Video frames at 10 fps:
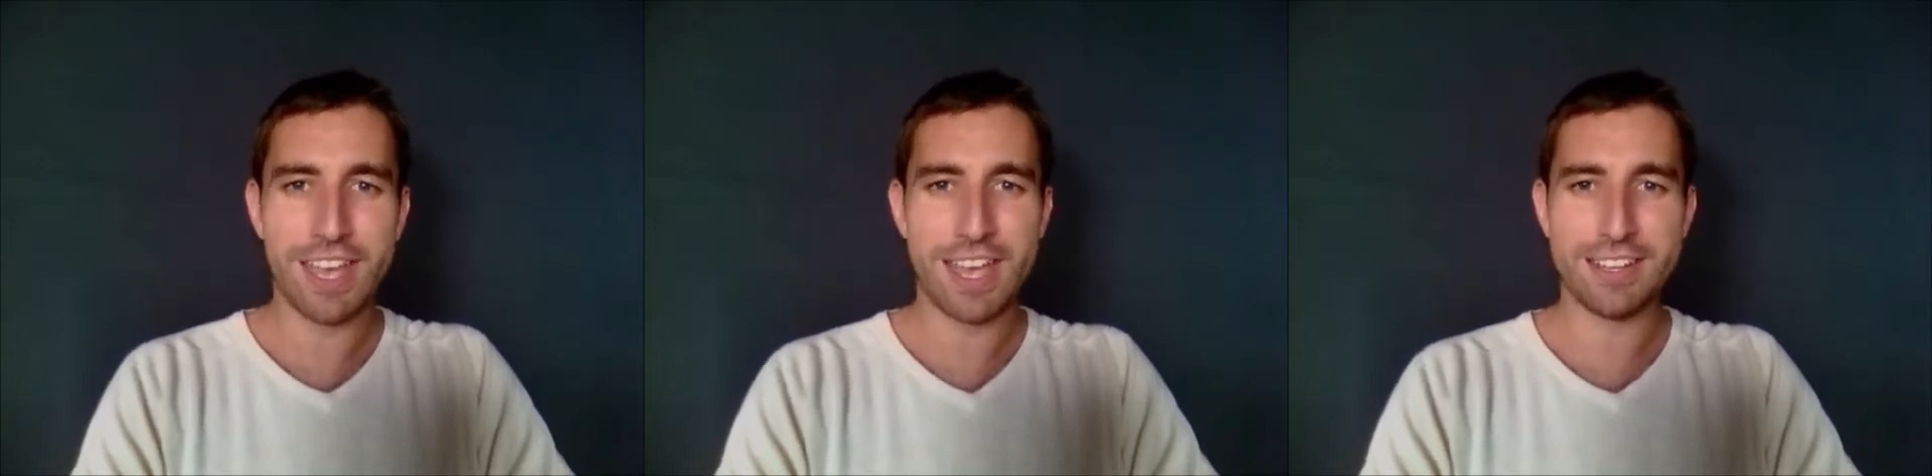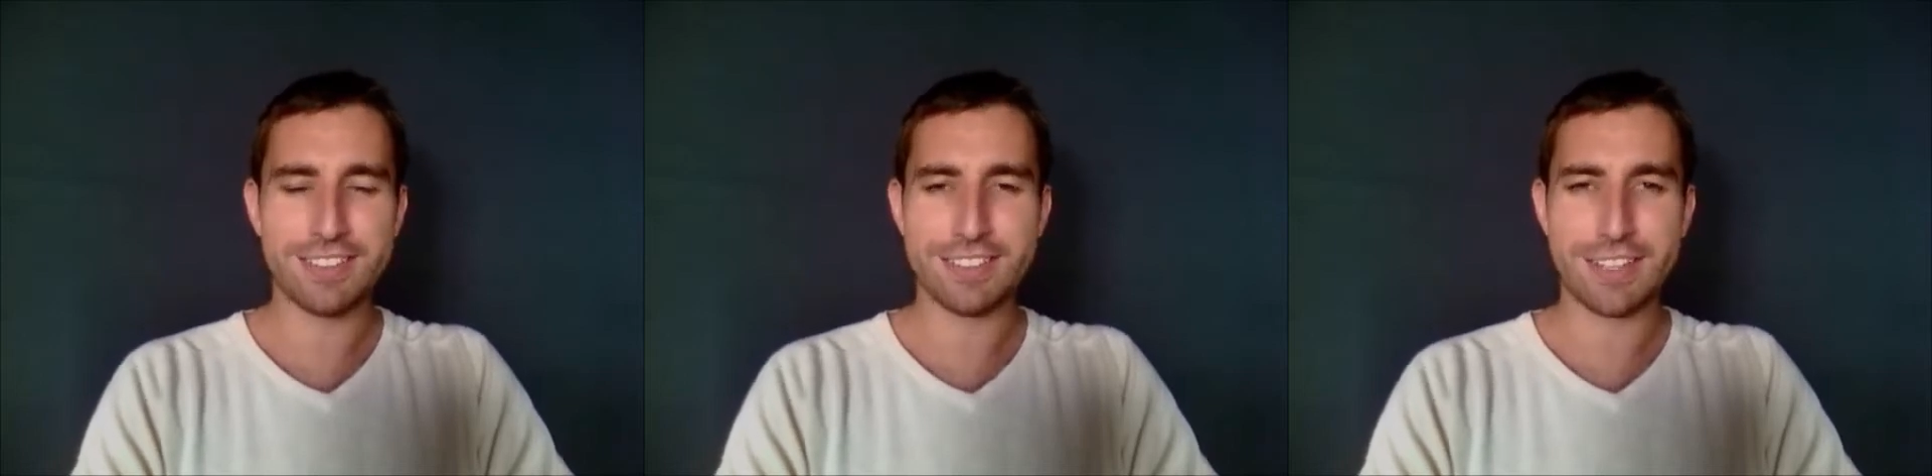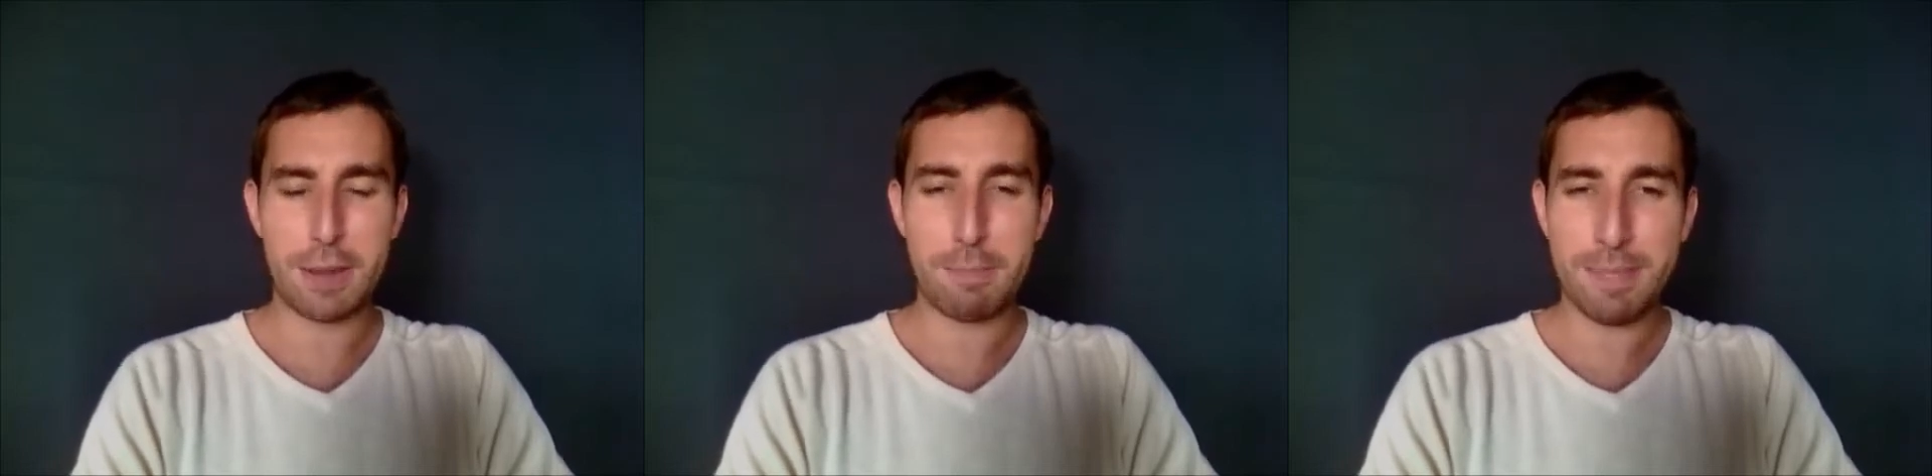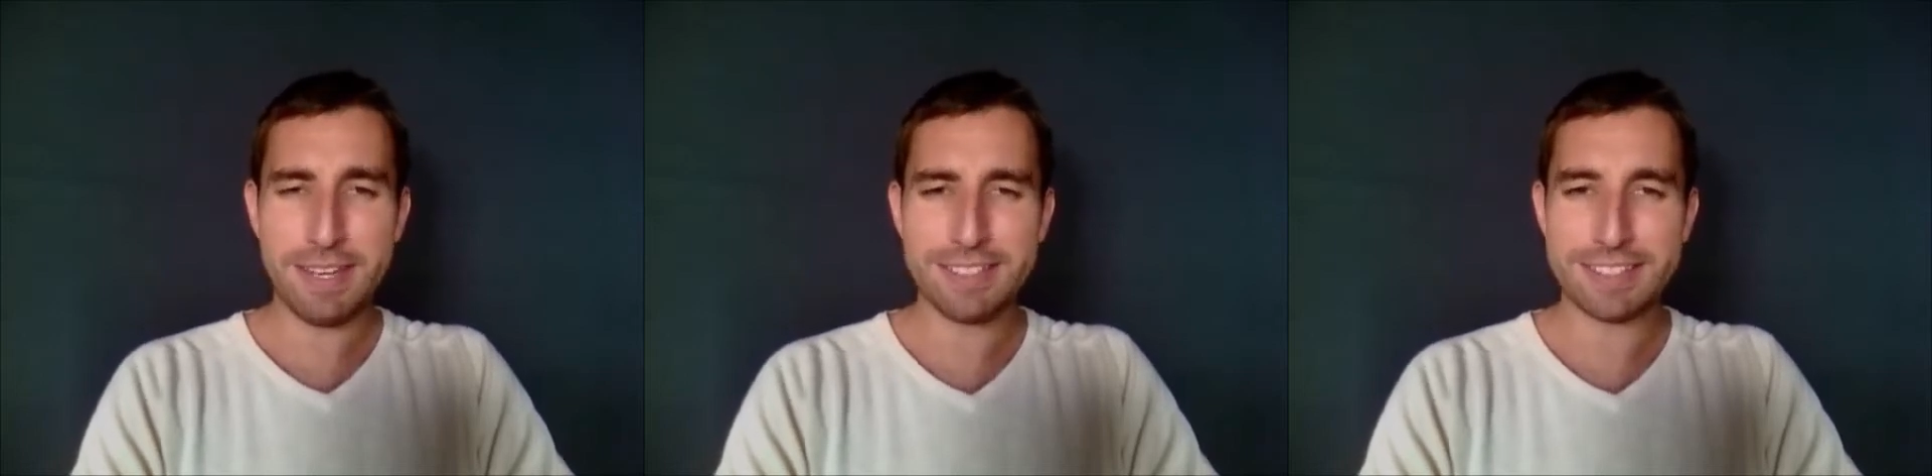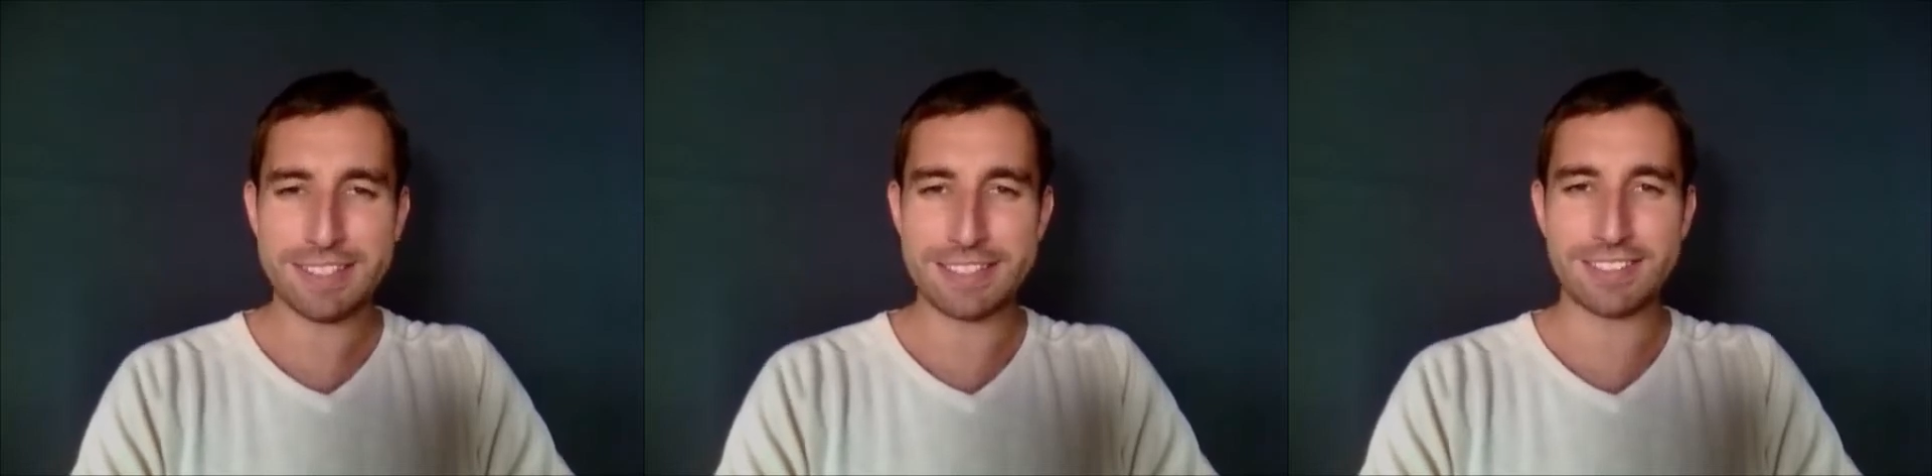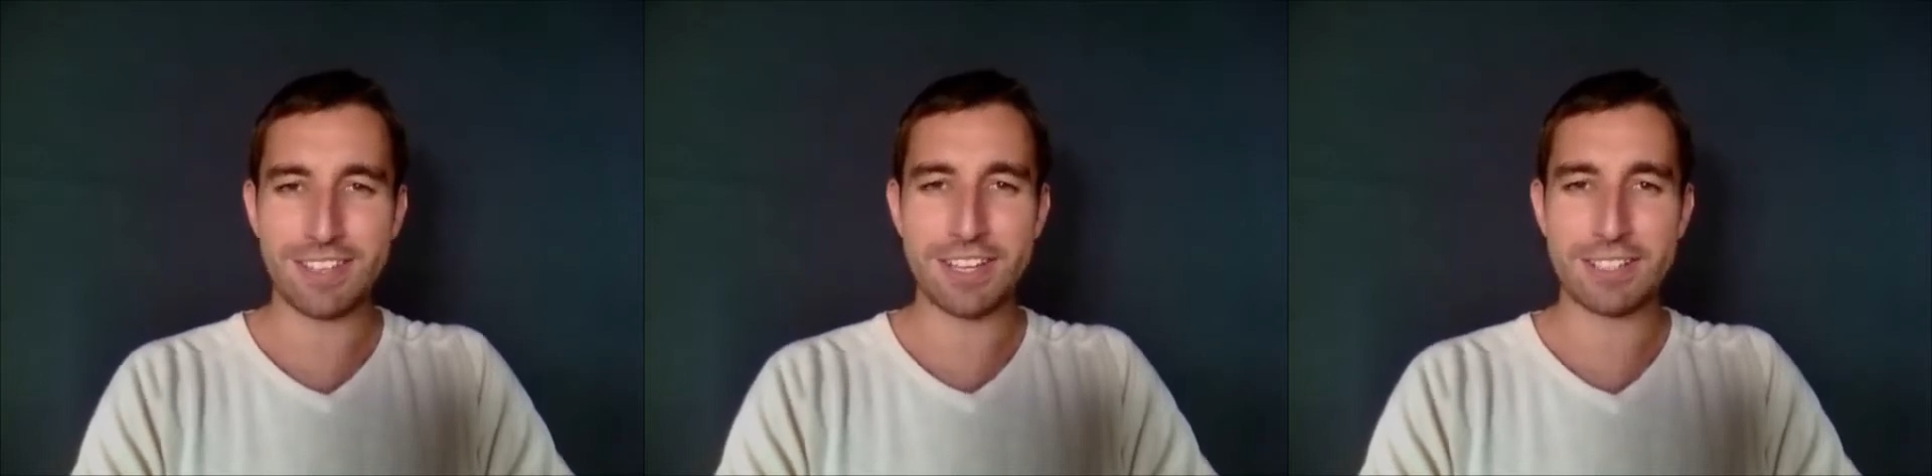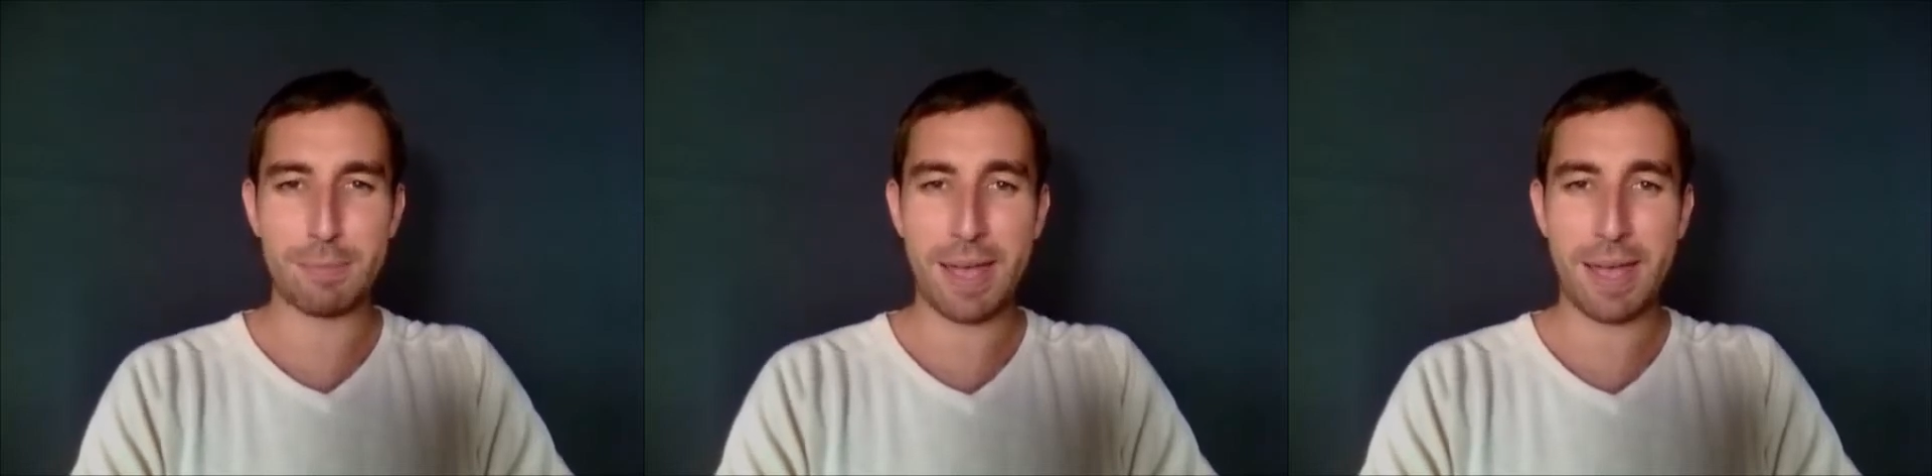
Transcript: and immediately started